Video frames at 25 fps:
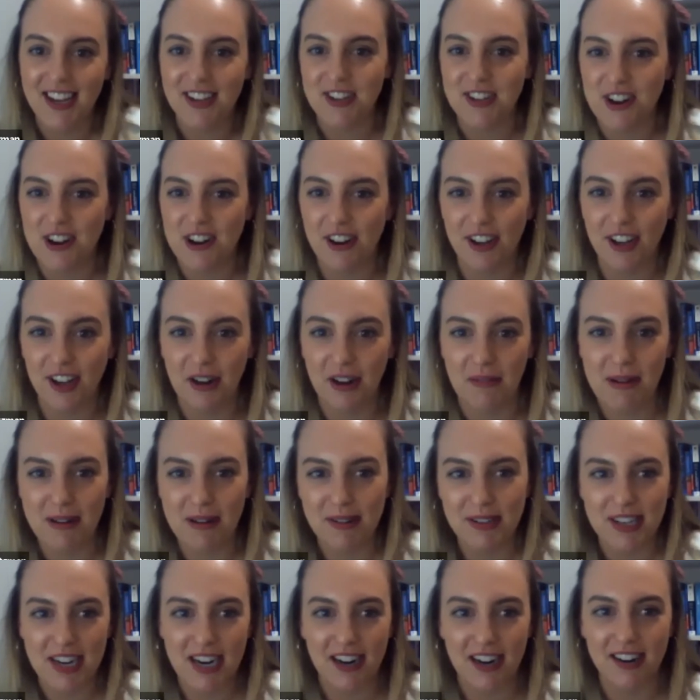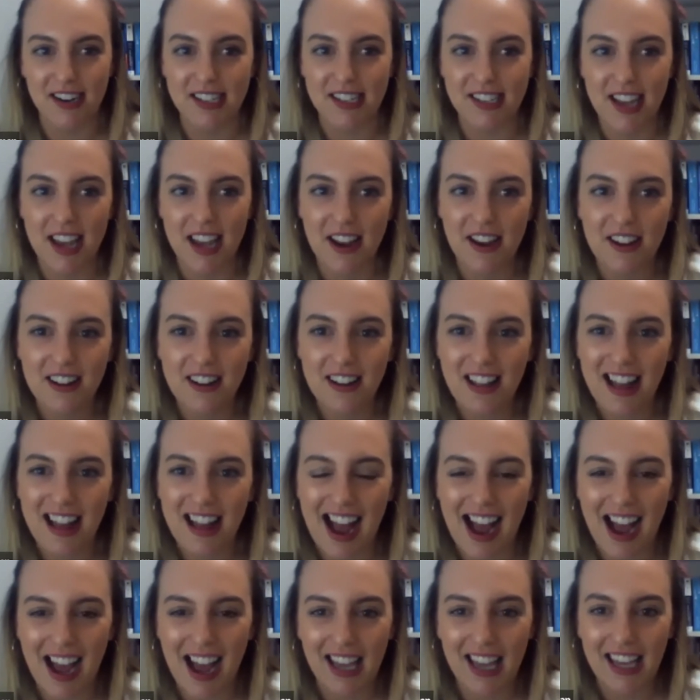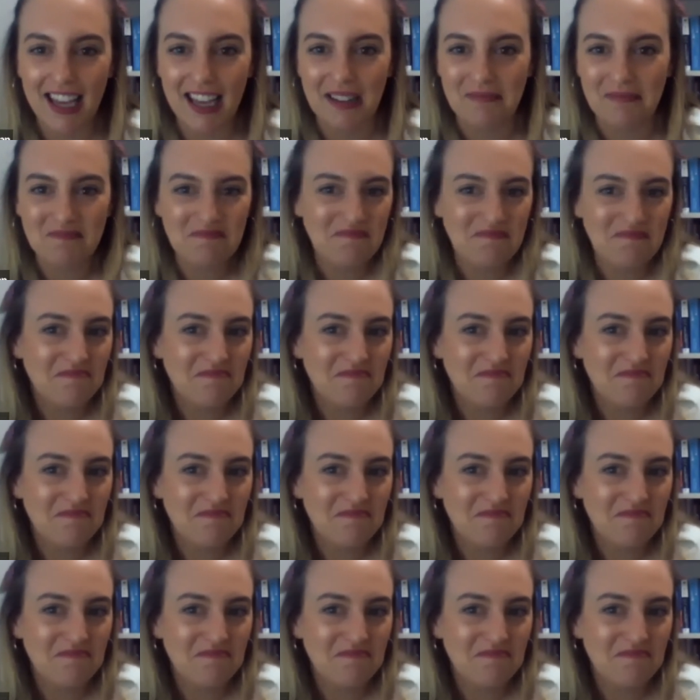talking about Terracycle, I